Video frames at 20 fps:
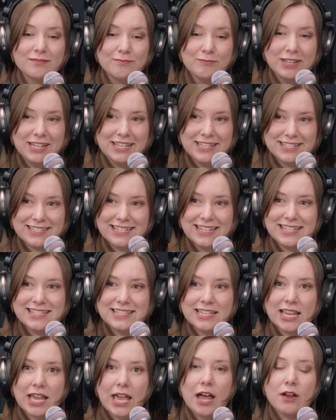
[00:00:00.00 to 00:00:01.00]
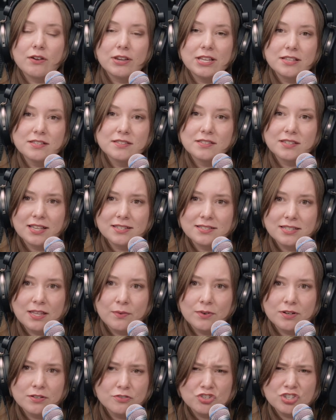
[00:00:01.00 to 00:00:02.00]
many states and counties because they
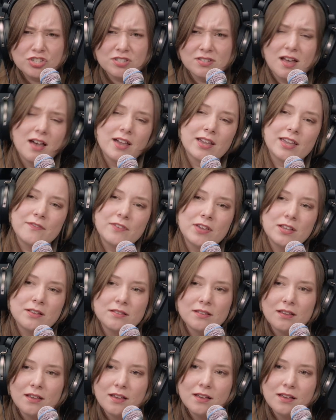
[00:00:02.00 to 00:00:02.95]
were just not giving,